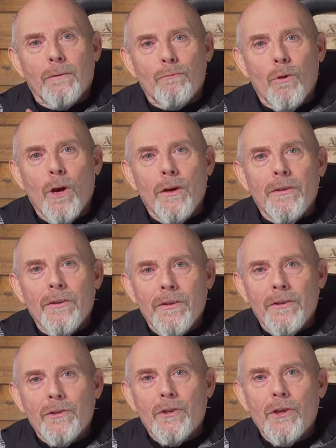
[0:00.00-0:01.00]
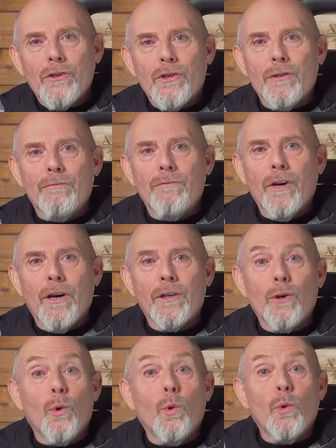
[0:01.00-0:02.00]
rather than just
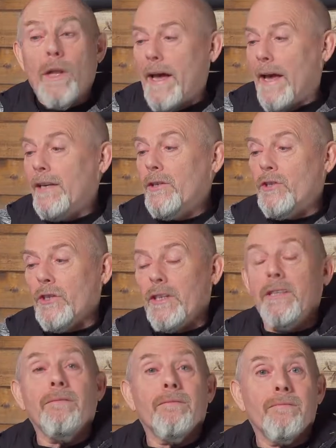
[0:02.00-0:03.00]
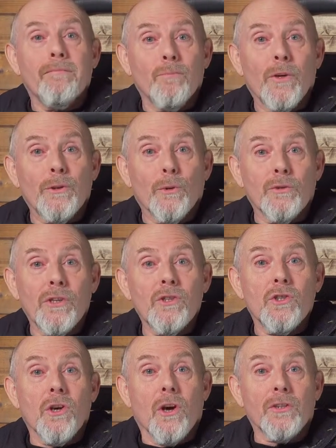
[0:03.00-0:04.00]
convert all that energy when you're
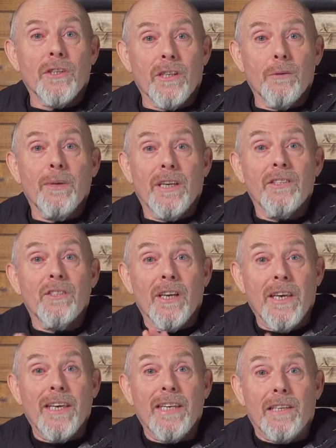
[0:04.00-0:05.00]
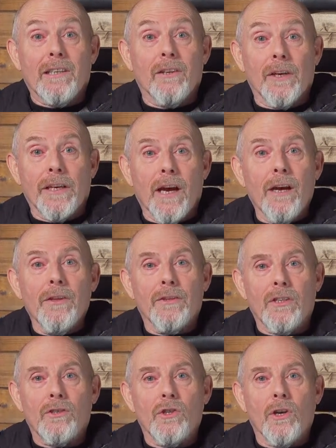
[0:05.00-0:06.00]
discharging them into heat like other
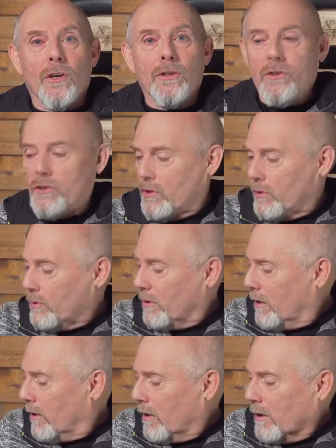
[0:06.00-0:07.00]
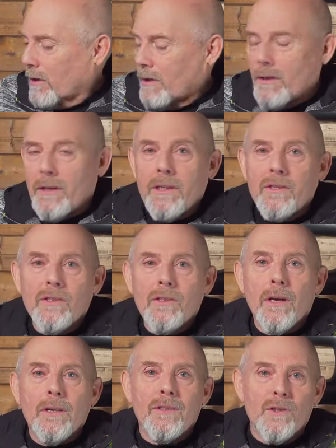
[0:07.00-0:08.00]
discharges do, this
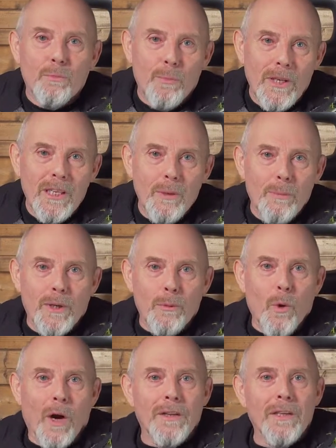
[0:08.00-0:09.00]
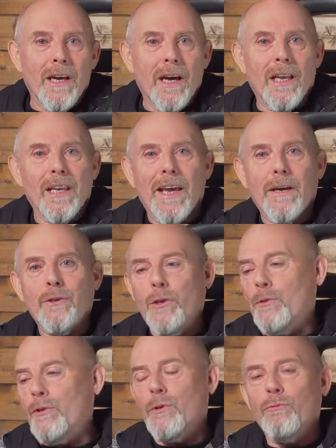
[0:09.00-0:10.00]
SpeedyBee 1 allows
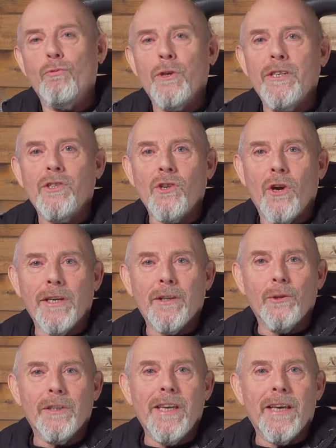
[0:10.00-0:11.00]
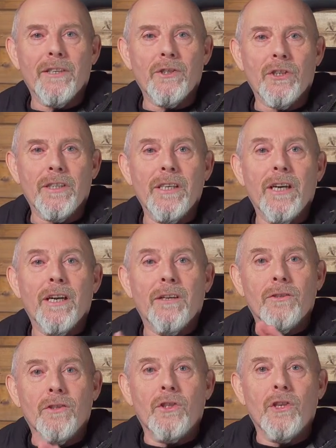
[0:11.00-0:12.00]
you to recycle the energy
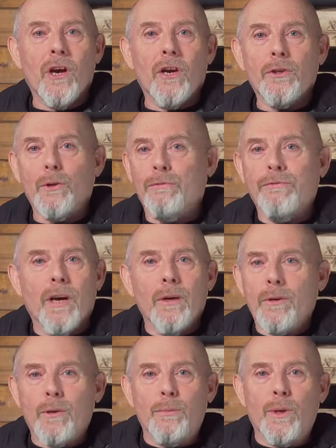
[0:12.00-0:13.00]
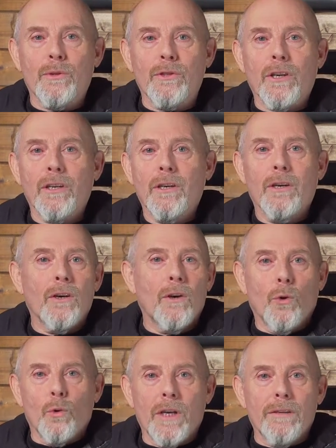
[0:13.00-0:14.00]
to charge your phone, computer,
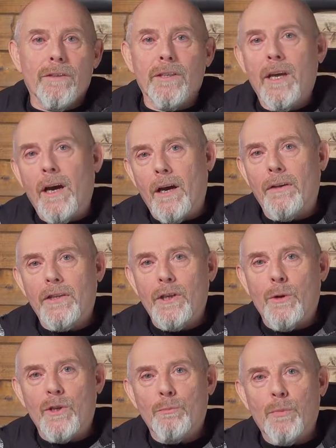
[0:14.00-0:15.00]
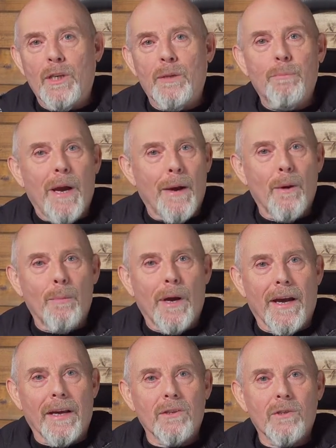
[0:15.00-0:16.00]
or even other USB power
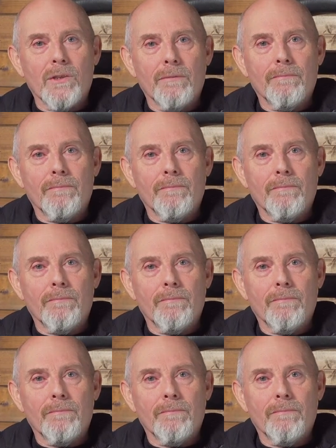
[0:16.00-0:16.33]
packs.